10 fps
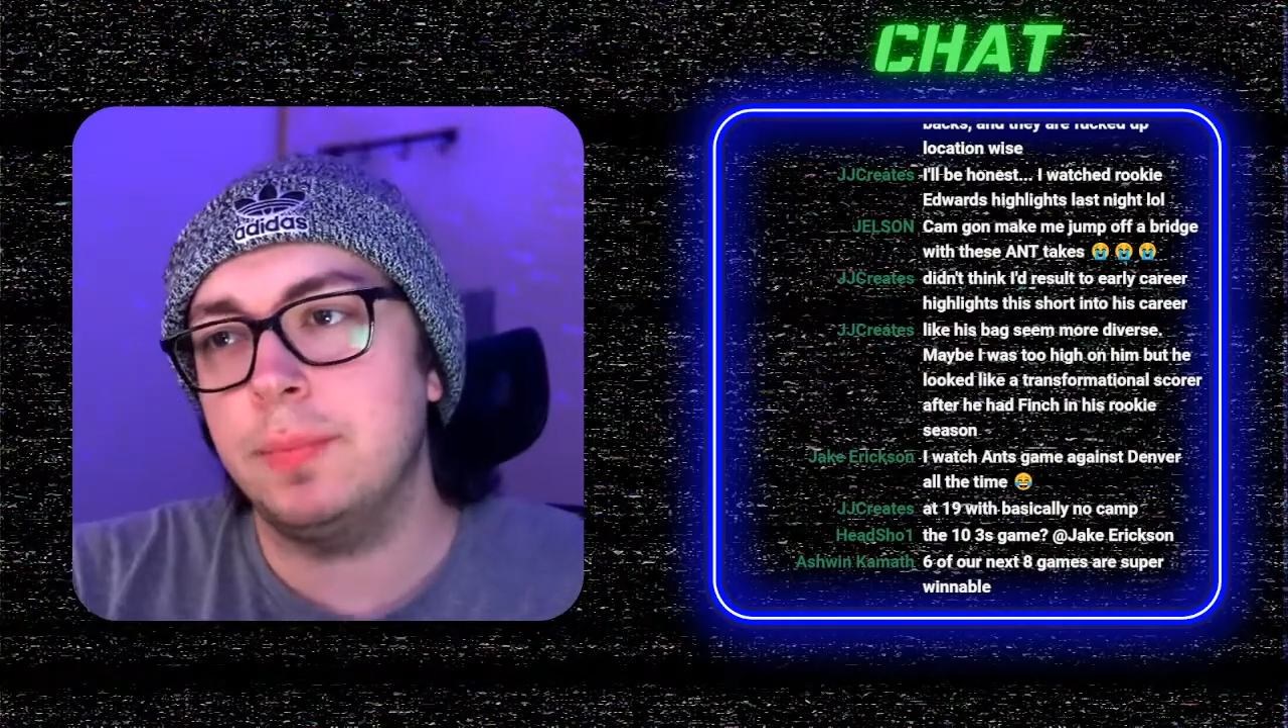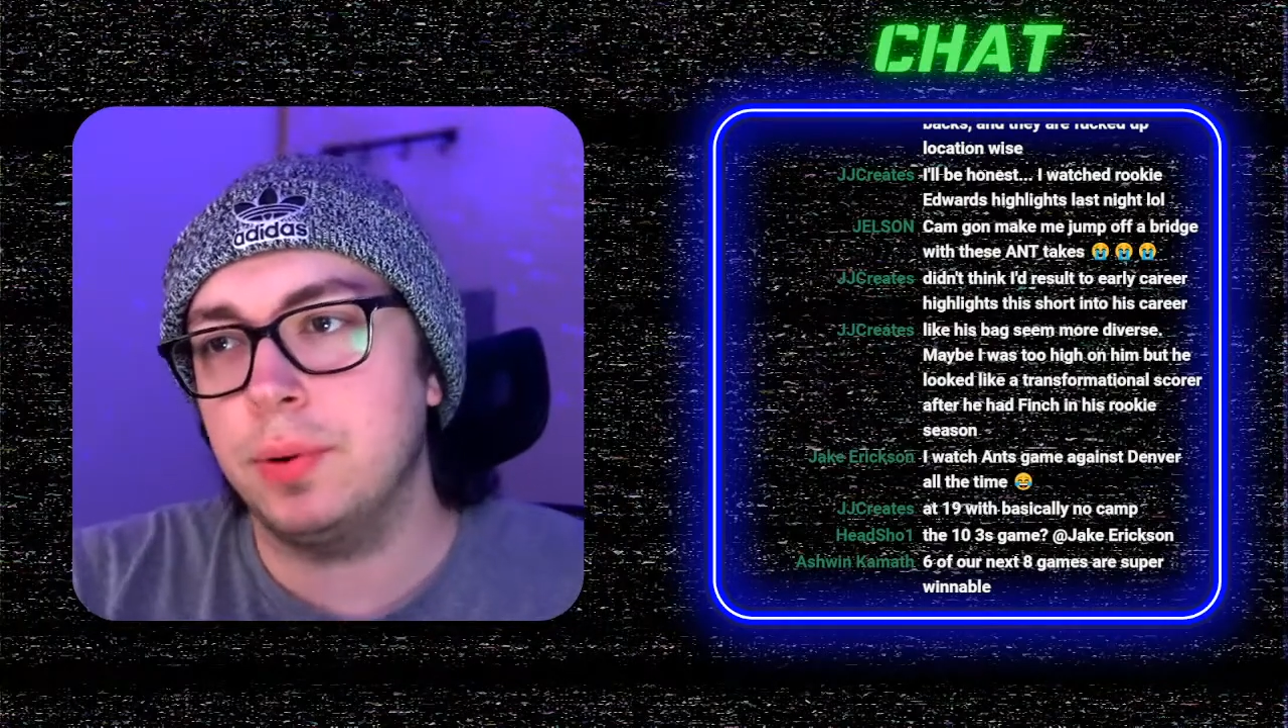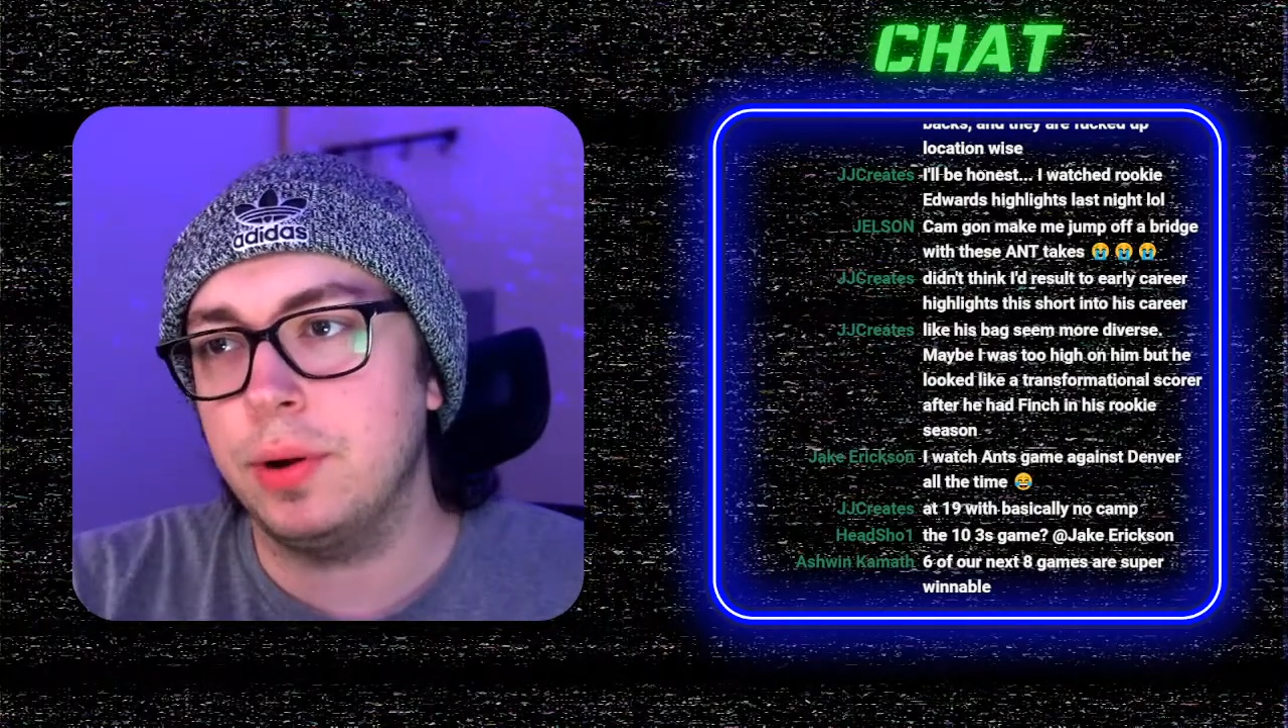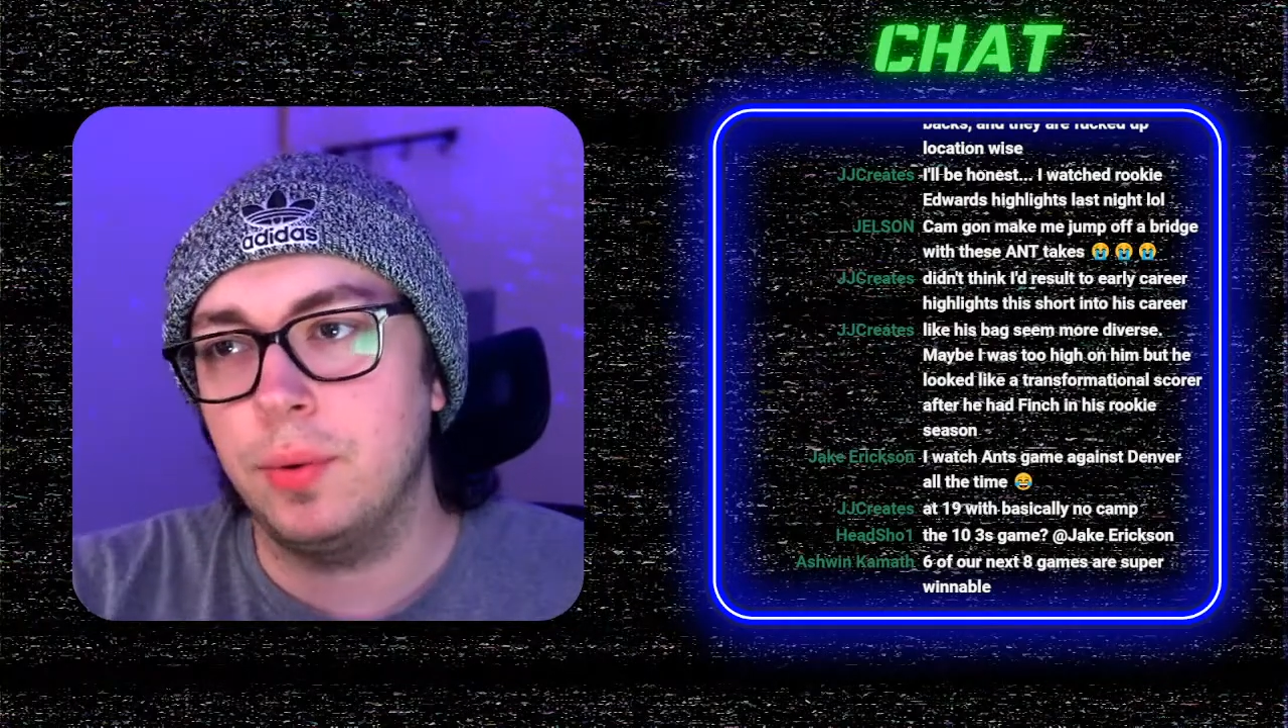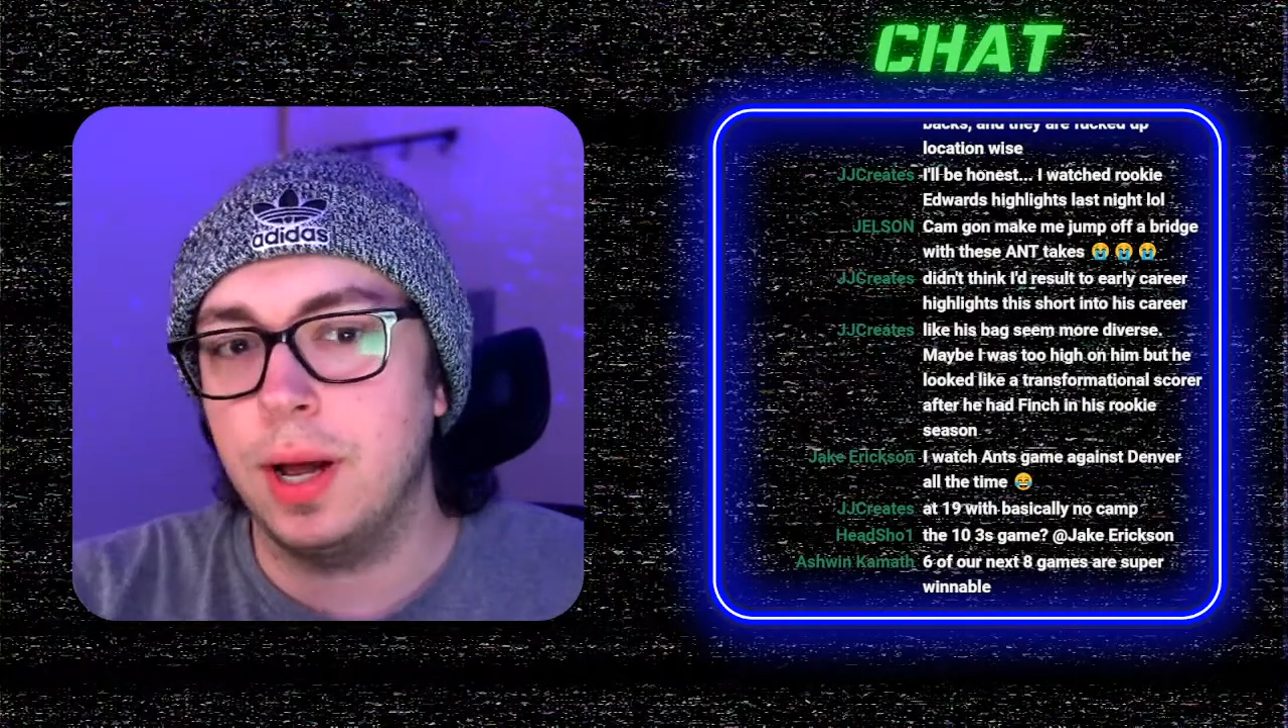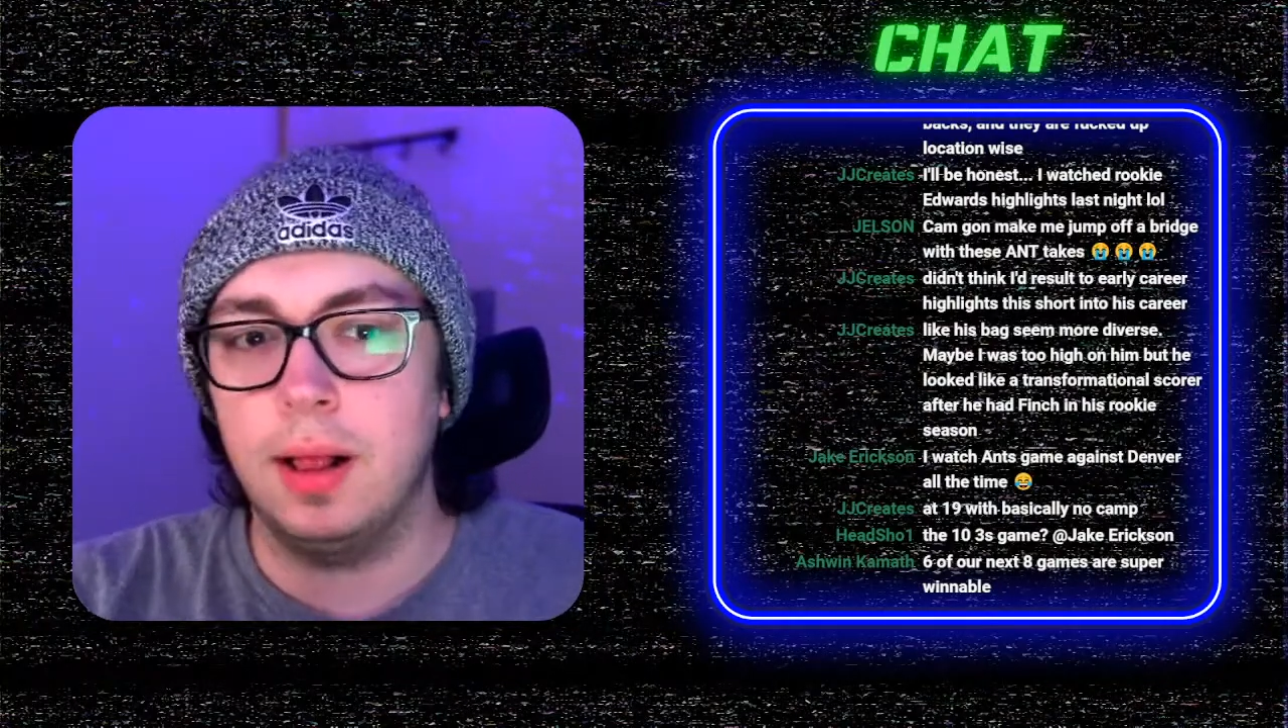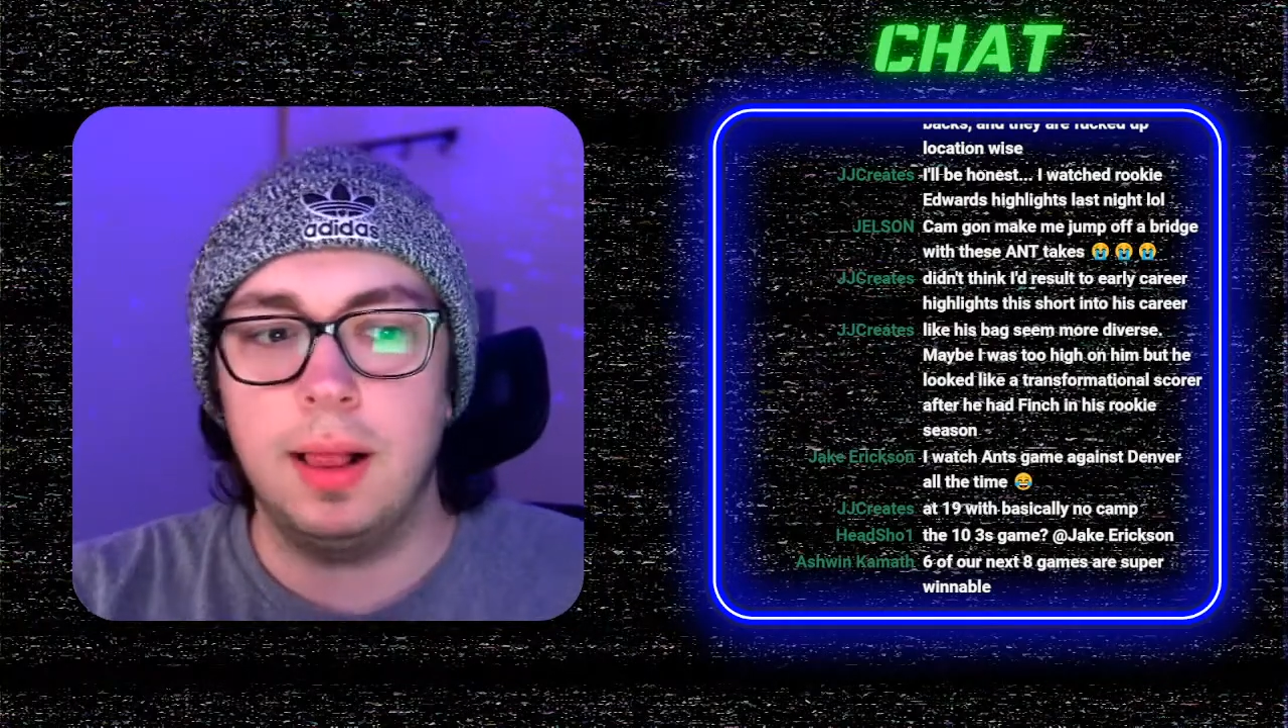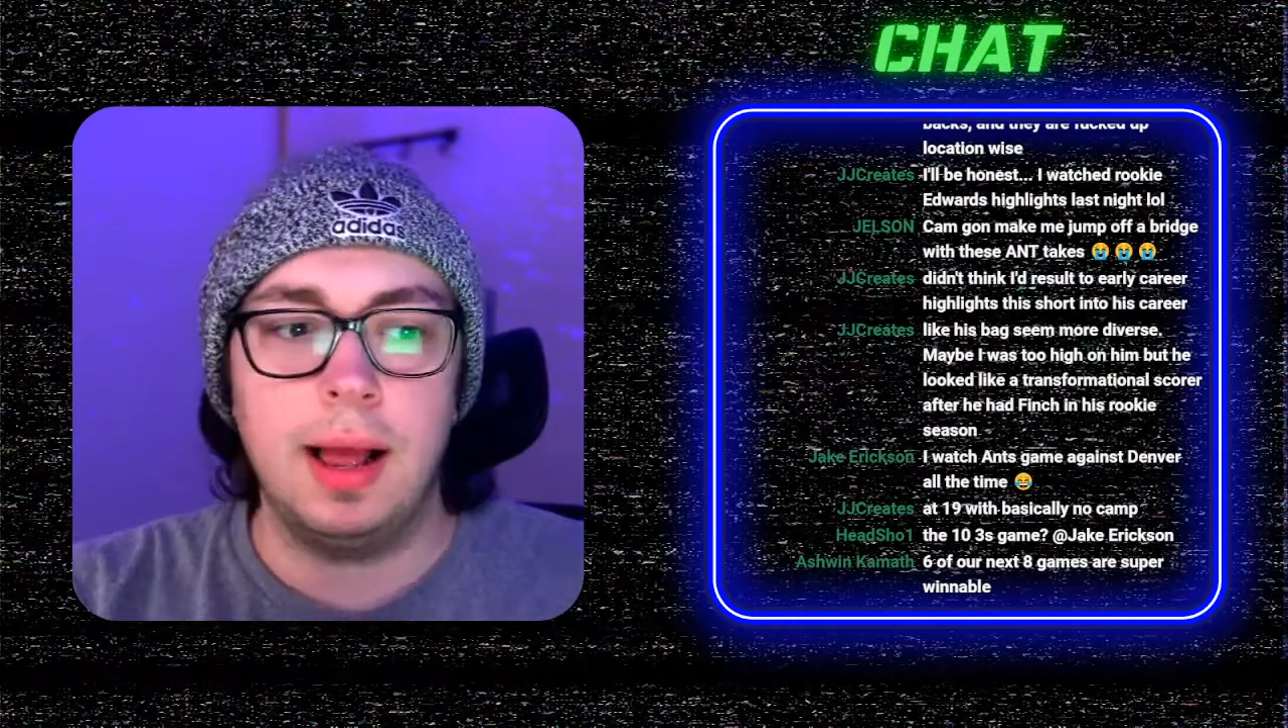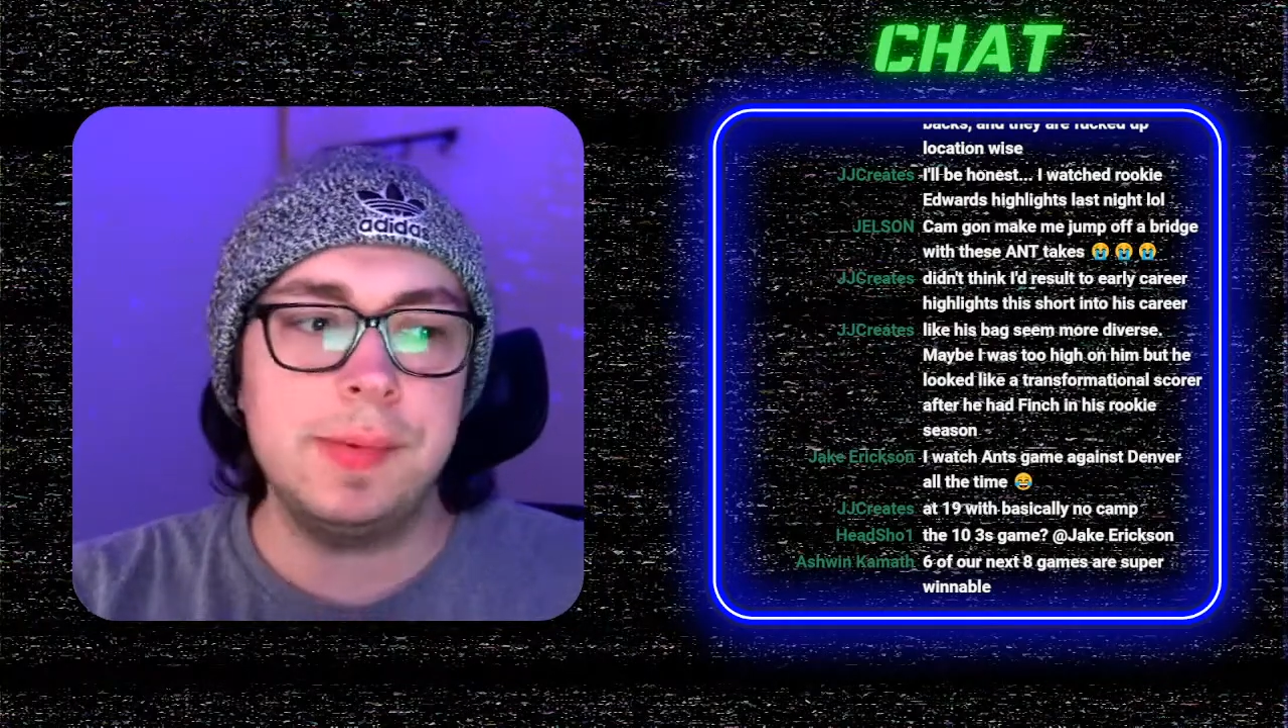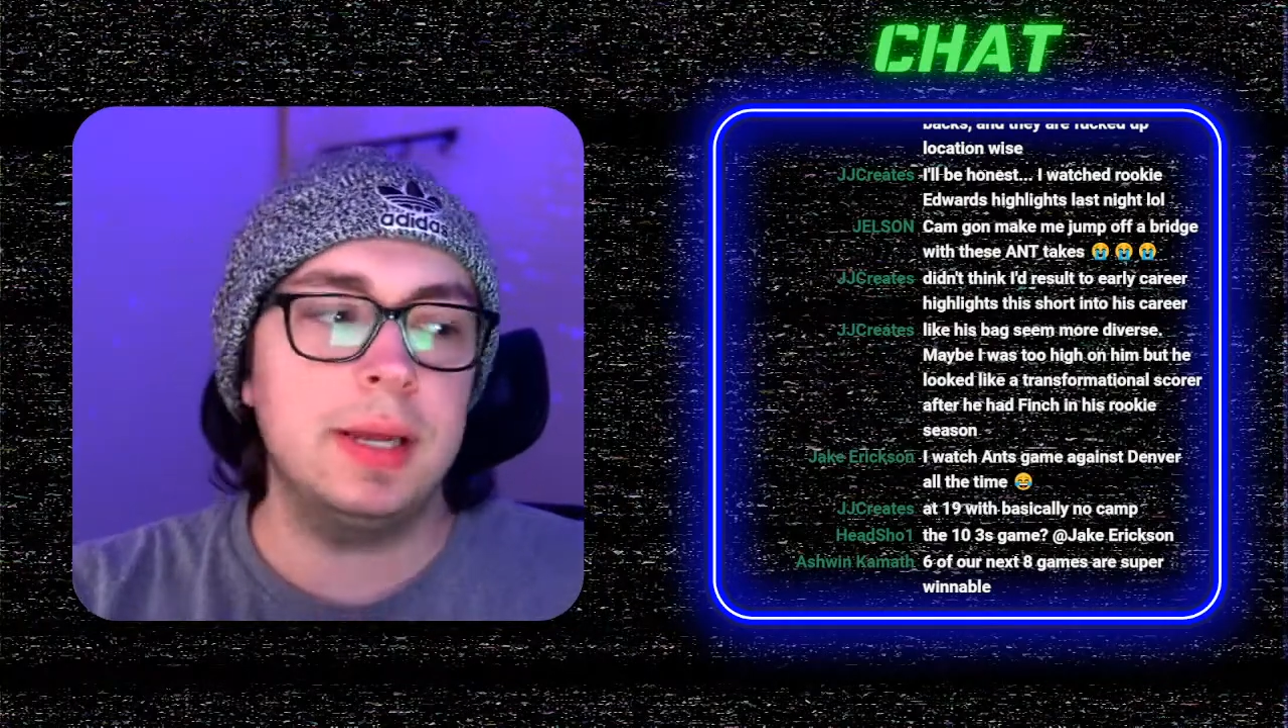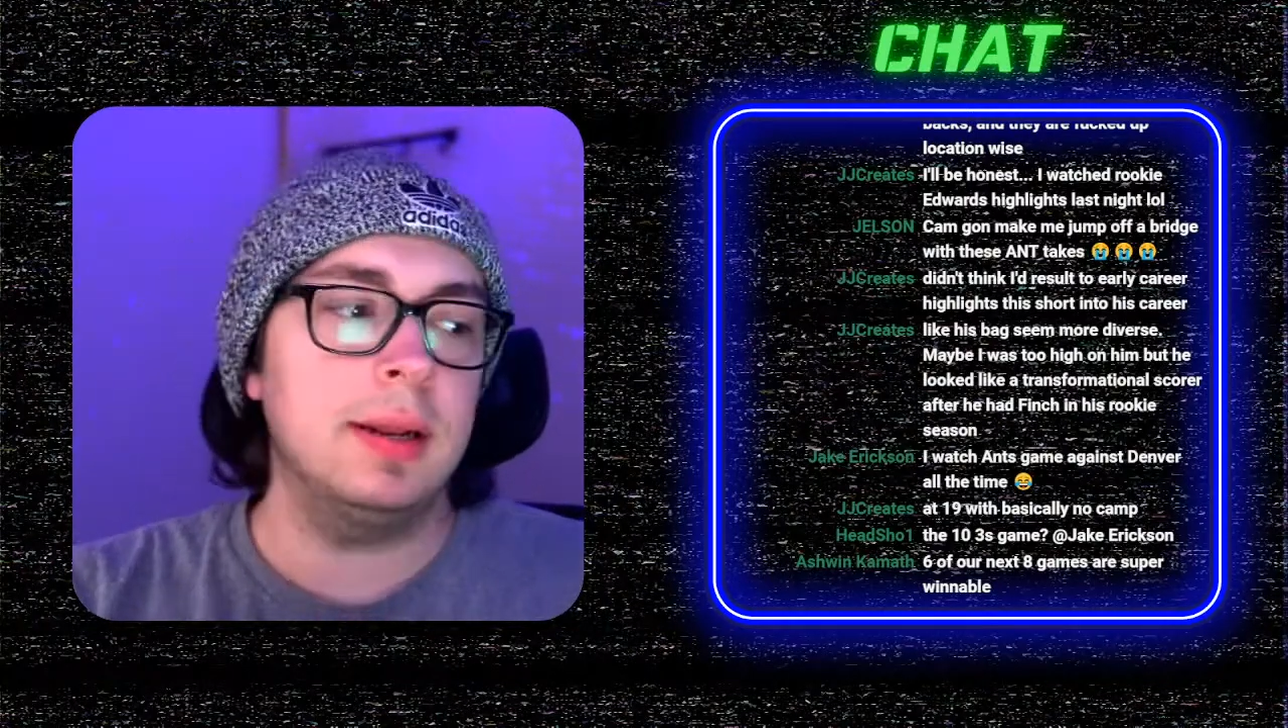pretty well. I mean,